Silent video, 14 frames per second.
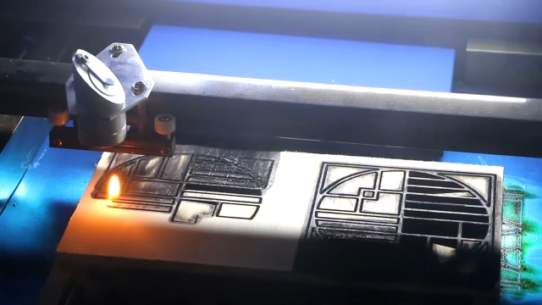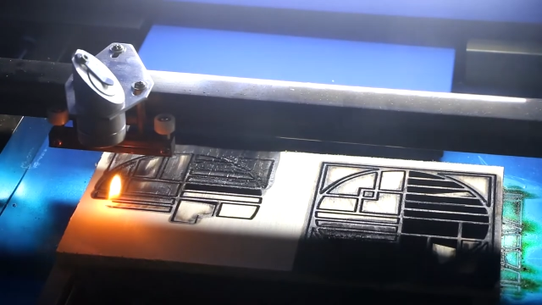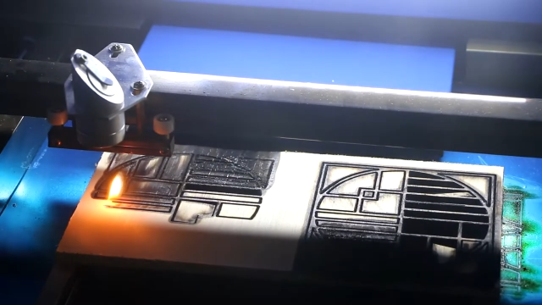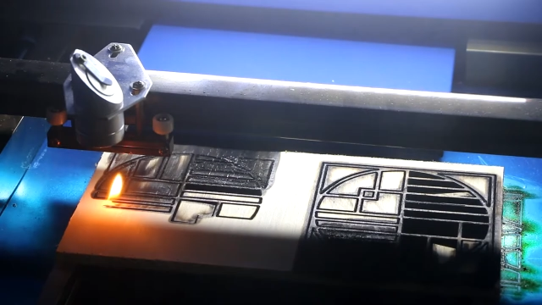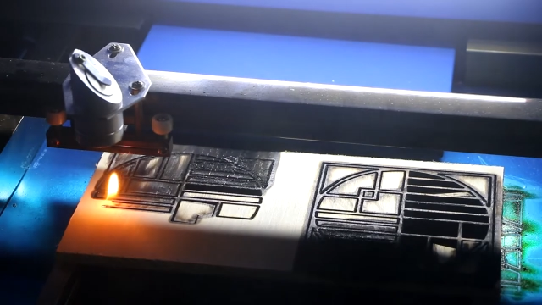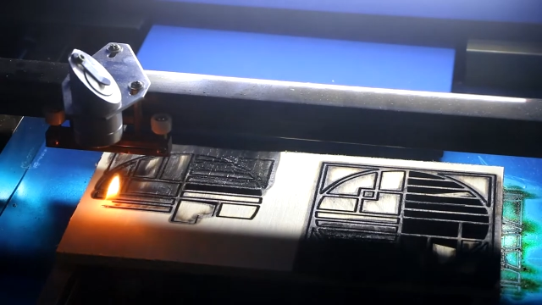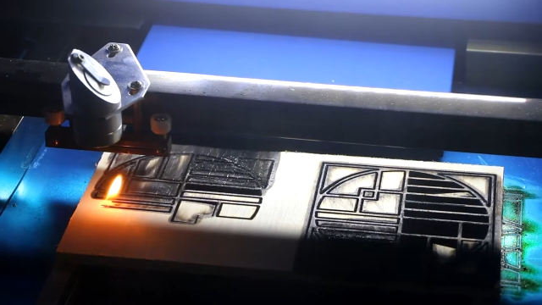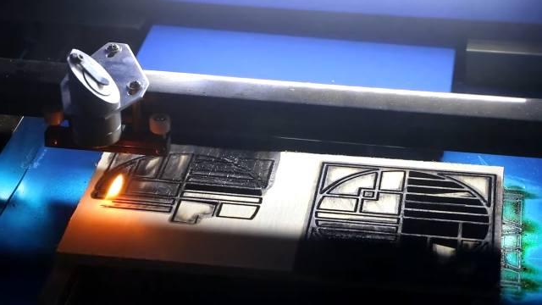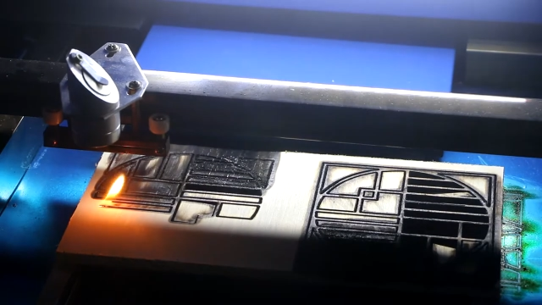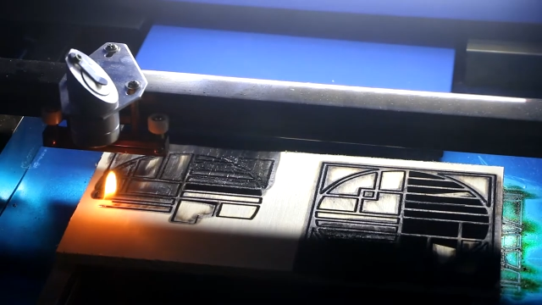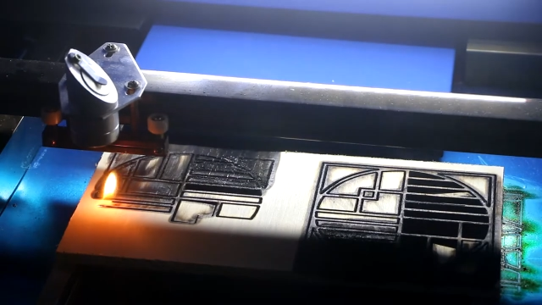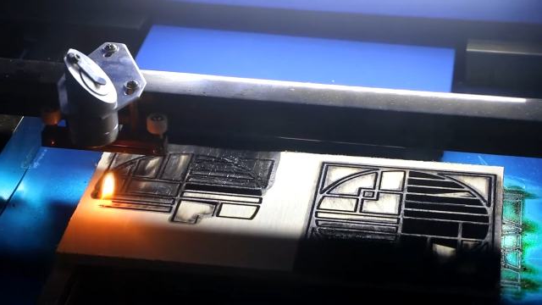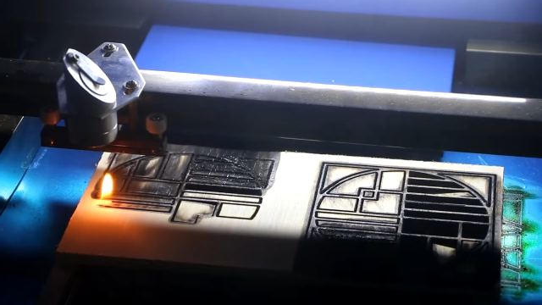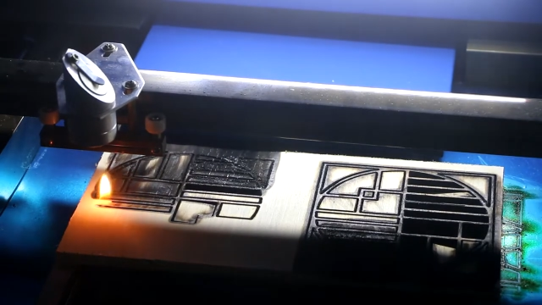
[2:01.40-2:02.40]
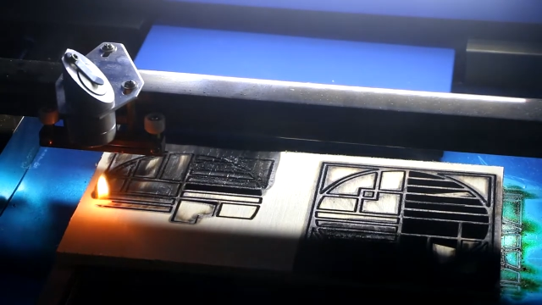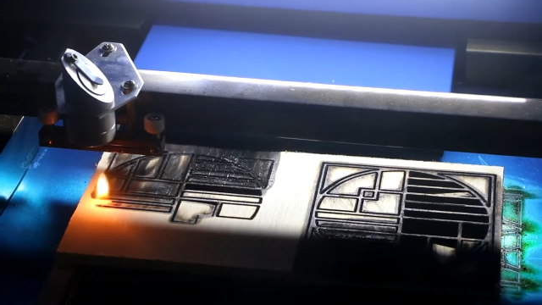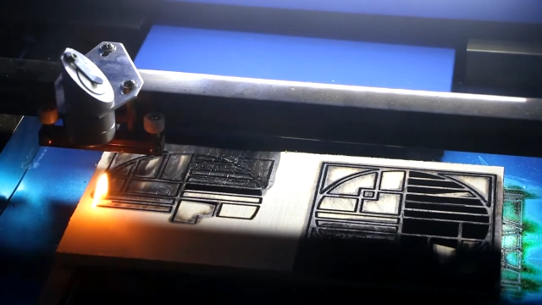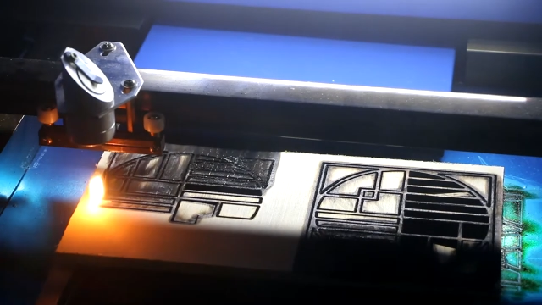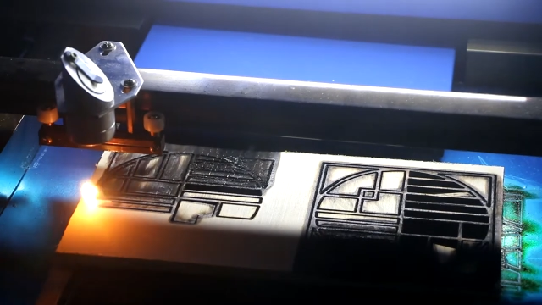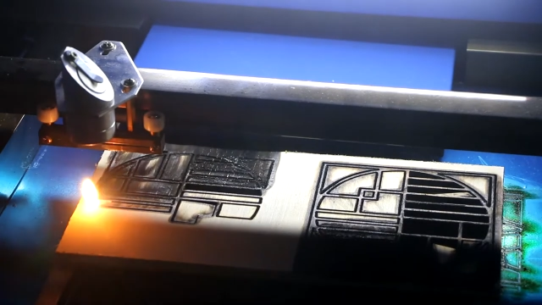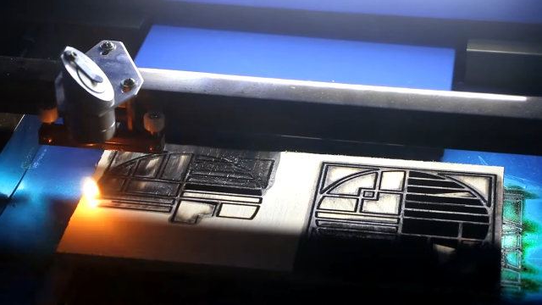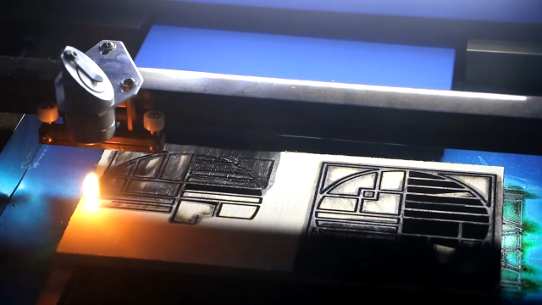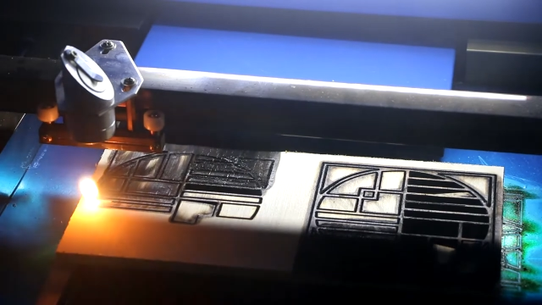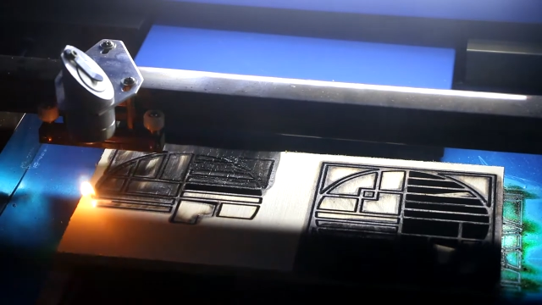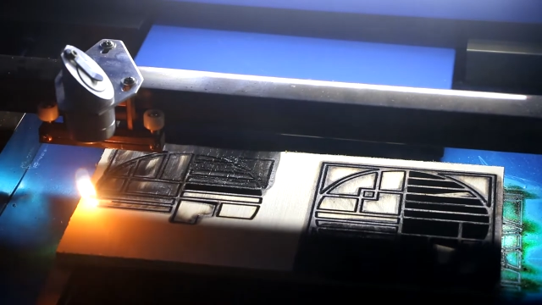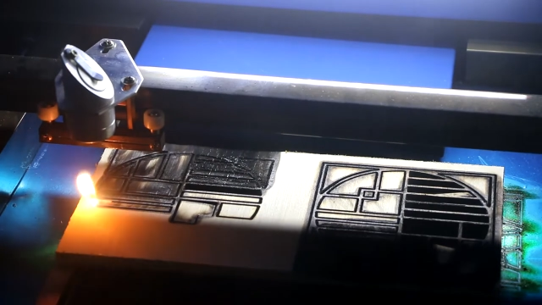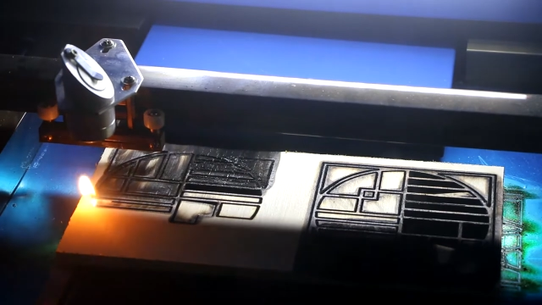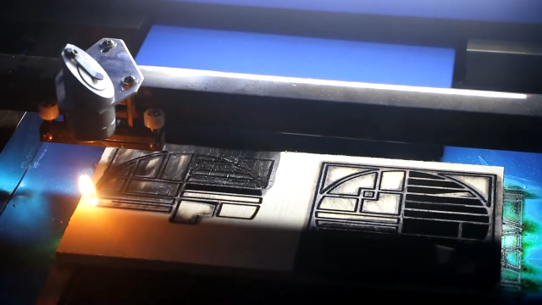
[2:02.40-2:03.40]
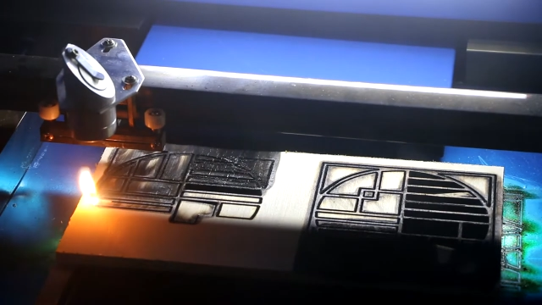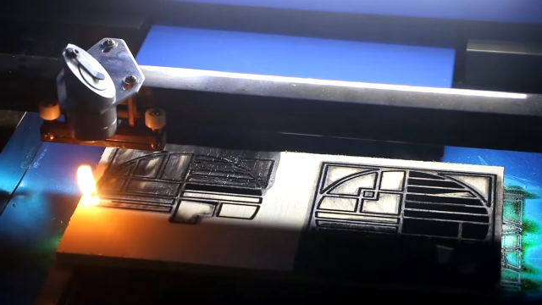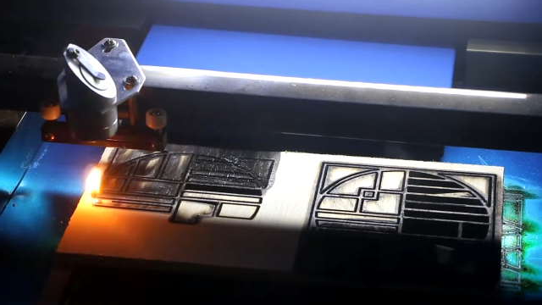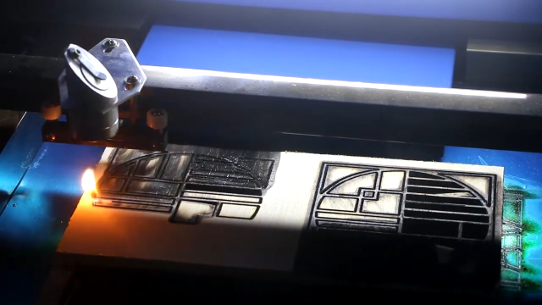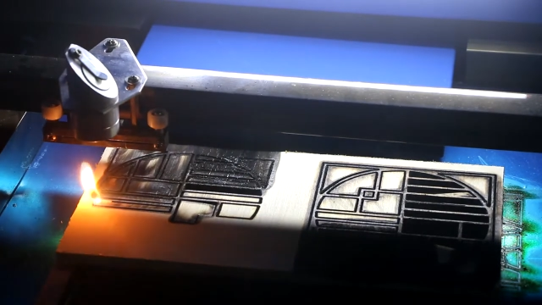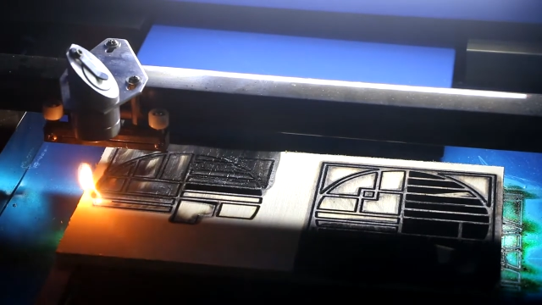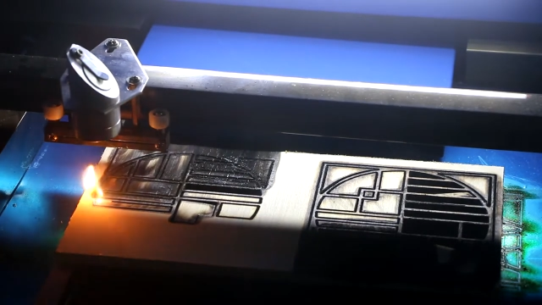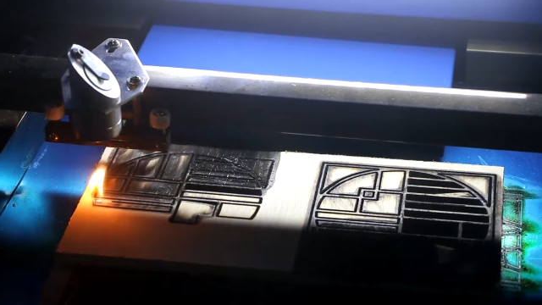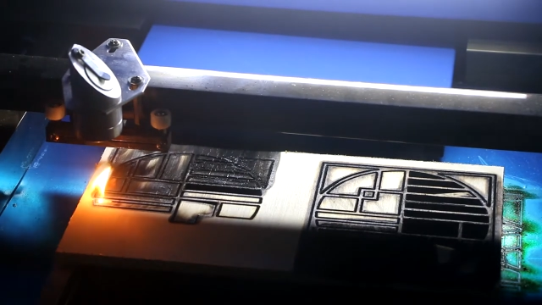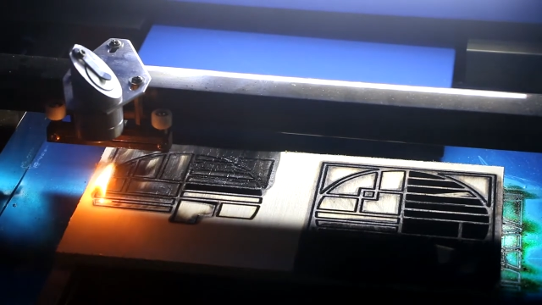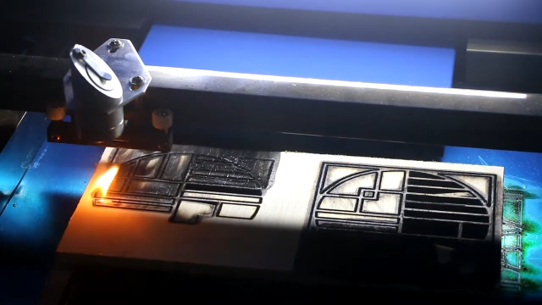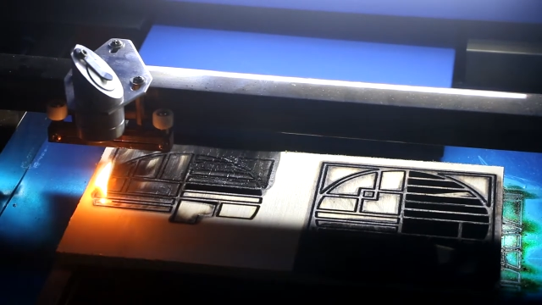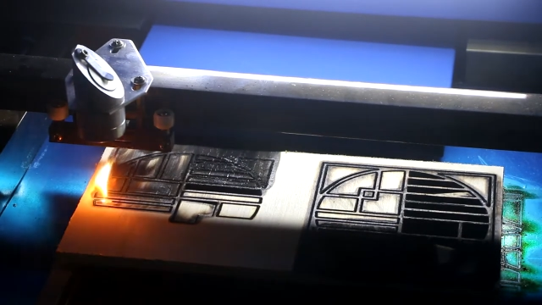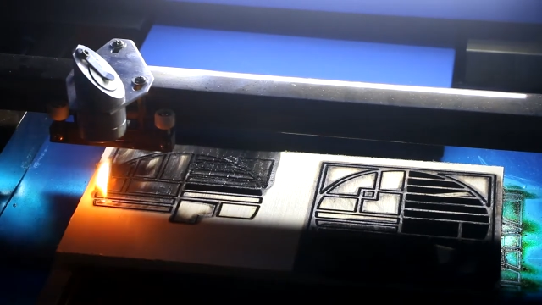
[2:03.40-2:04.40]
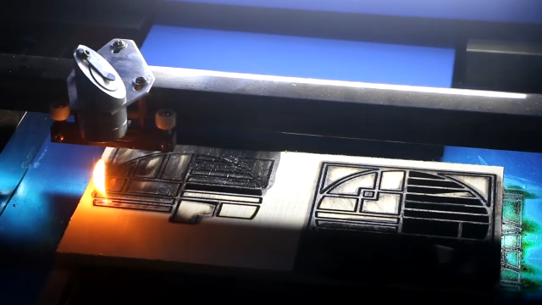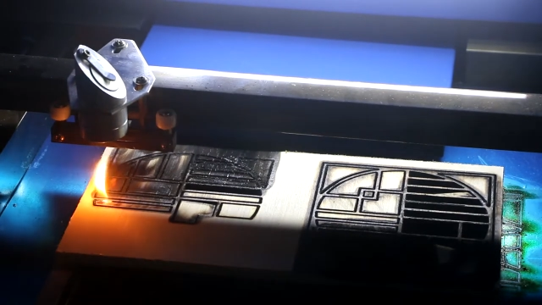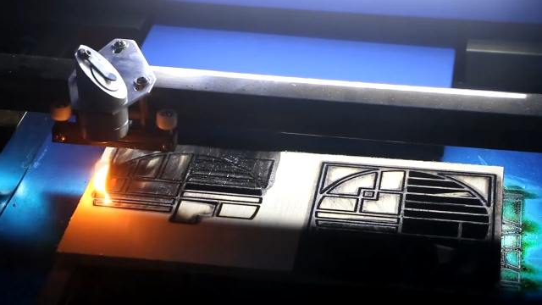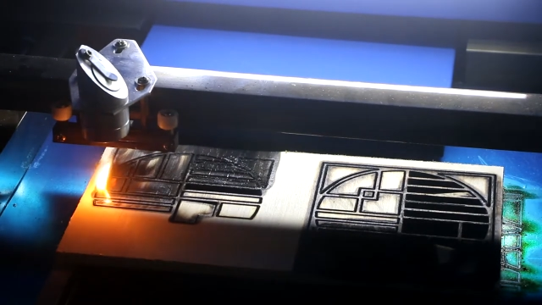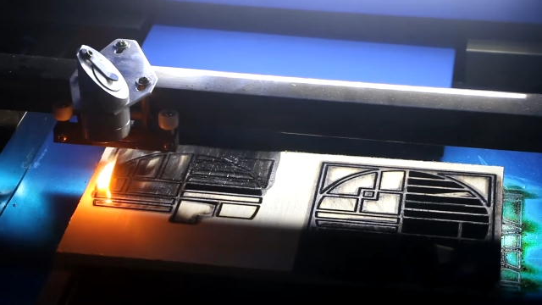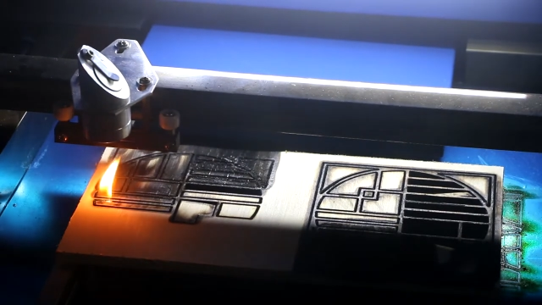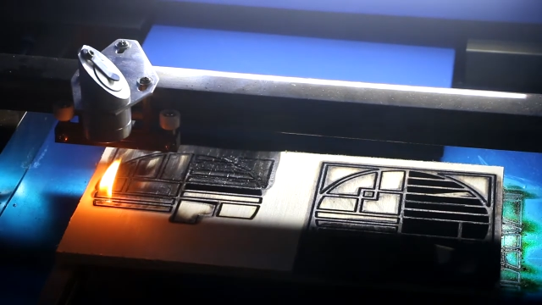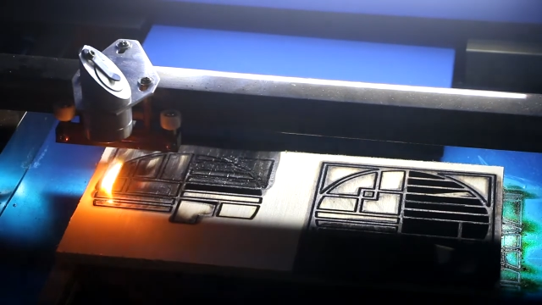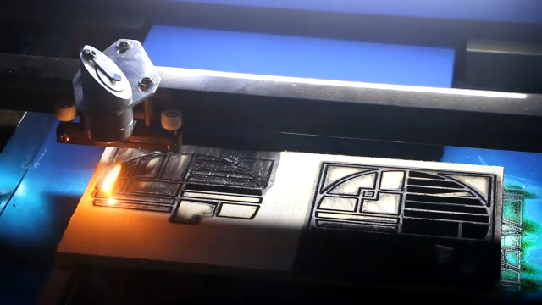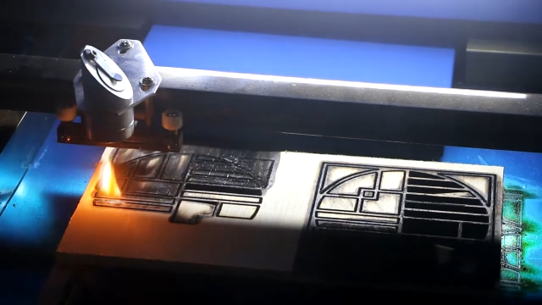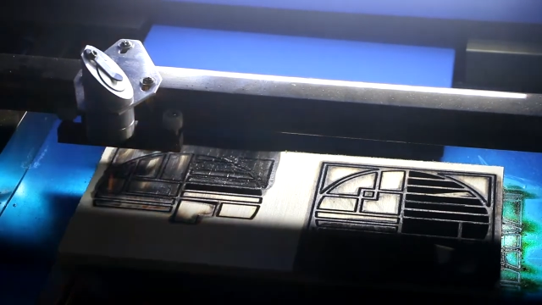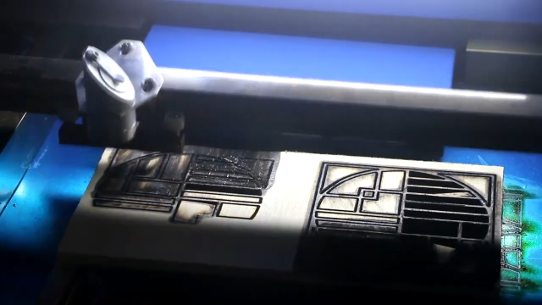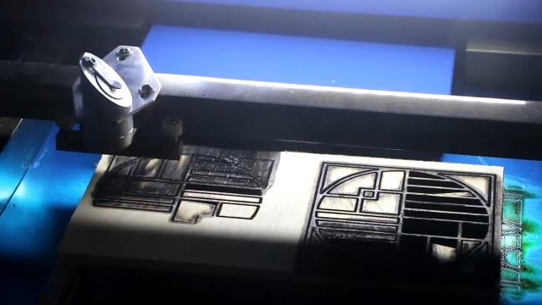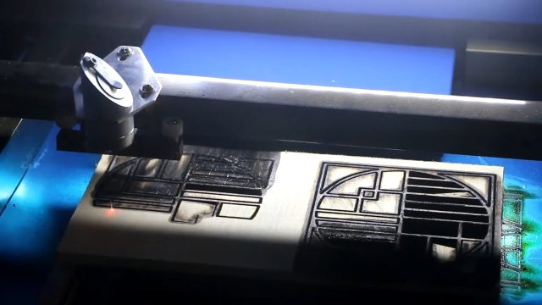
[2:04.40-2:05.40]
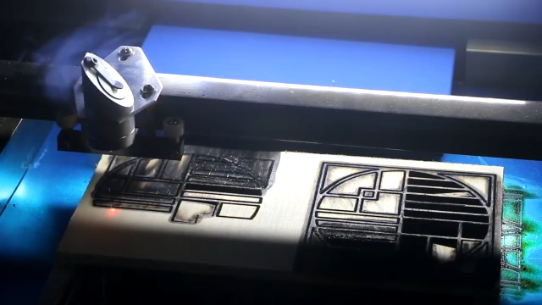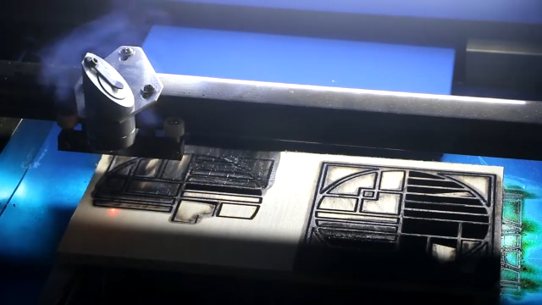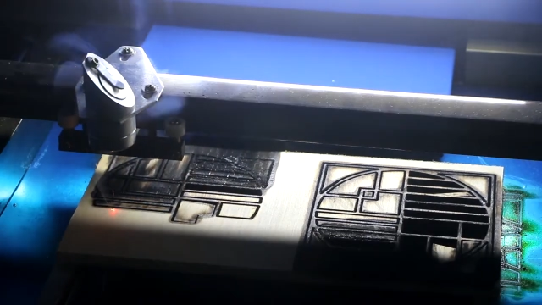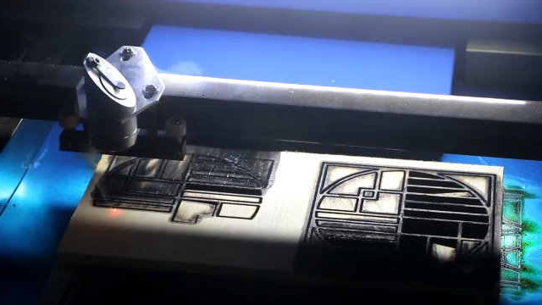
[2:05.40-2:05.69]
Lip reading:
[unreadable: no face in view]